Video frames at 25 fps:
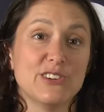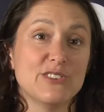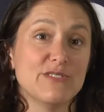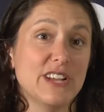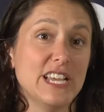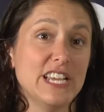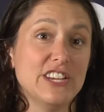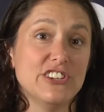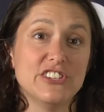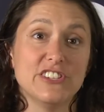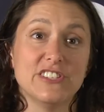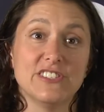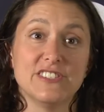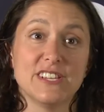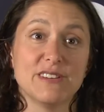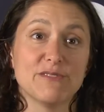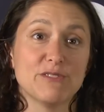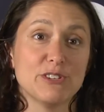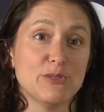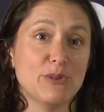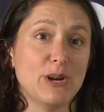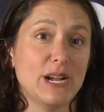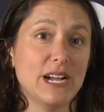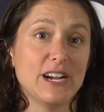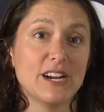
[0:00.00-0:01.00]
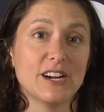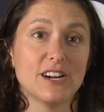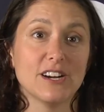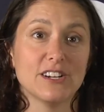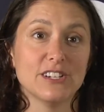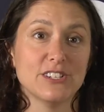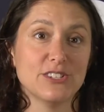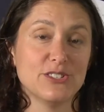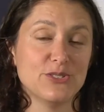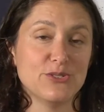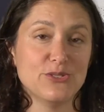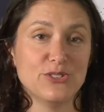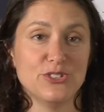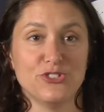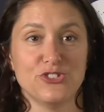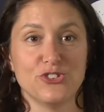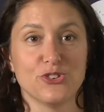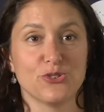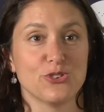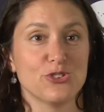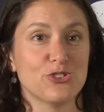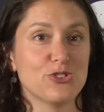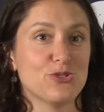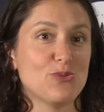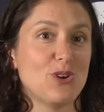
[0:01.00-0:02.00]
ovations everywhere. As soon as
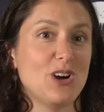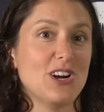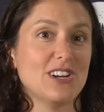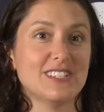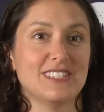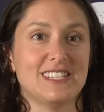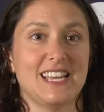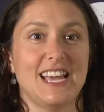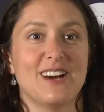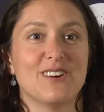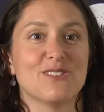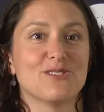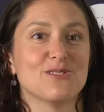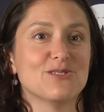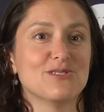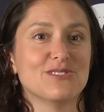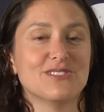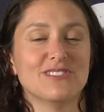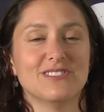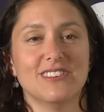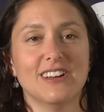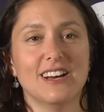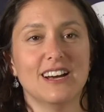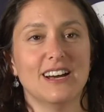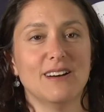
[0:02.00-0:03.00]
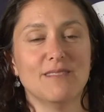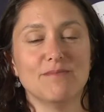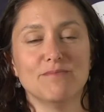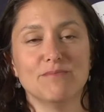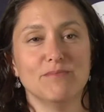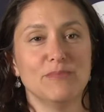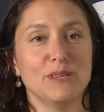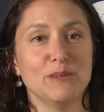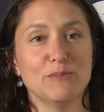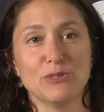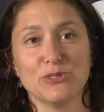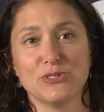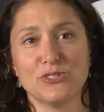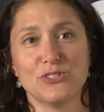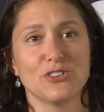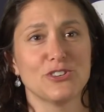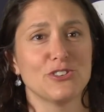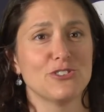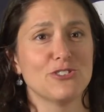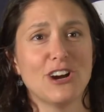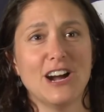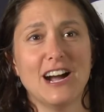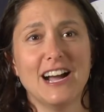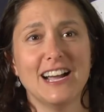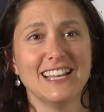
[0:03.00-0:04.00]
Georges walks out, people start
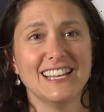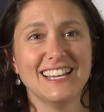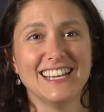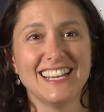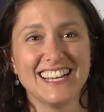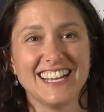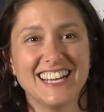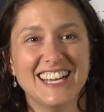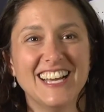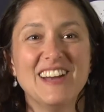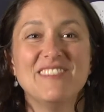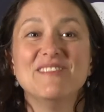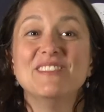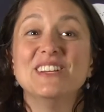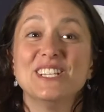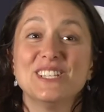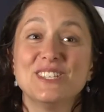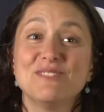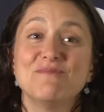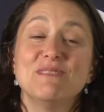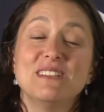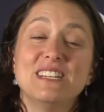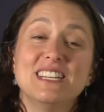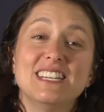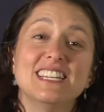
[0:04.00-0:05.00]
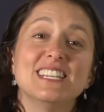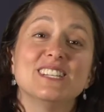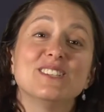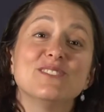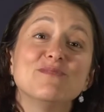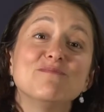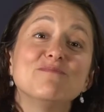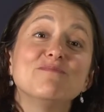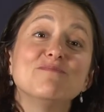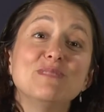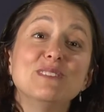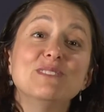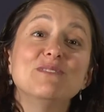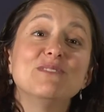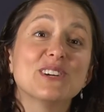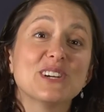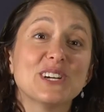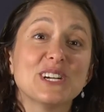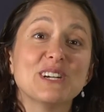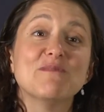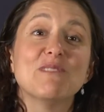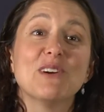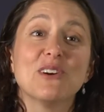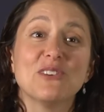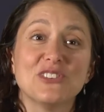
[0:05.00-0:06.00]
crying. I mean, it's been
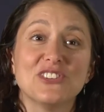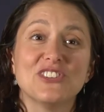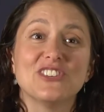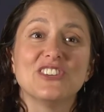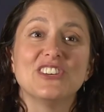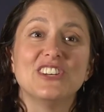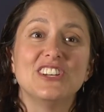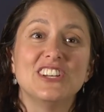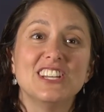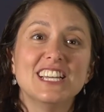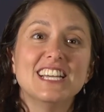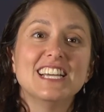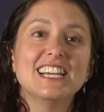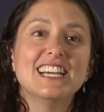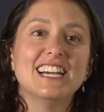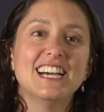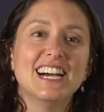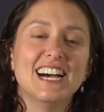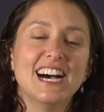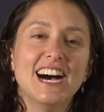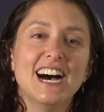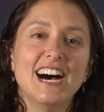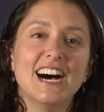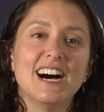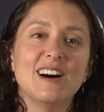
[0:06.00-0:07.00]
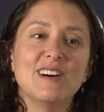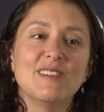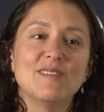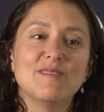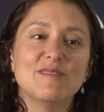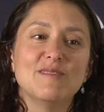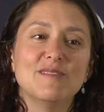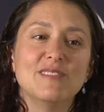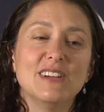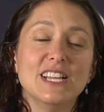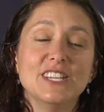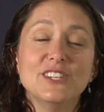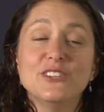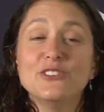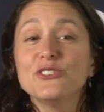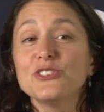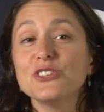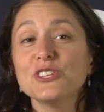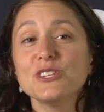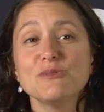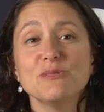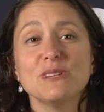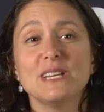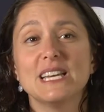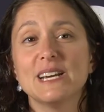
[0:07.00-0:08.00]
very emotional. And
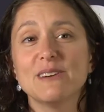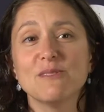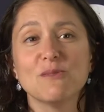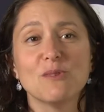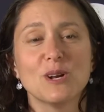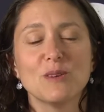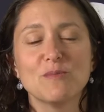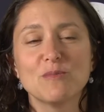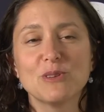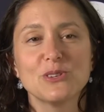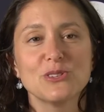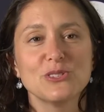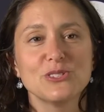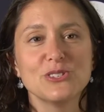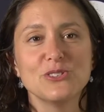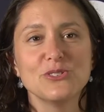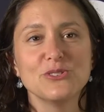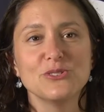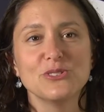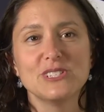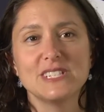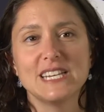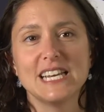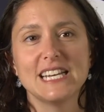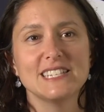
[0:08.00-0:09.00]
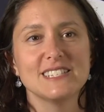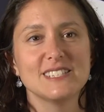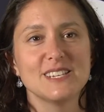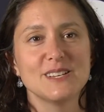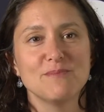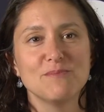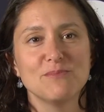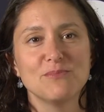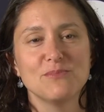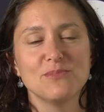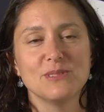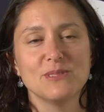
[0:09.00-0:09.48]
usually we get one person who stands up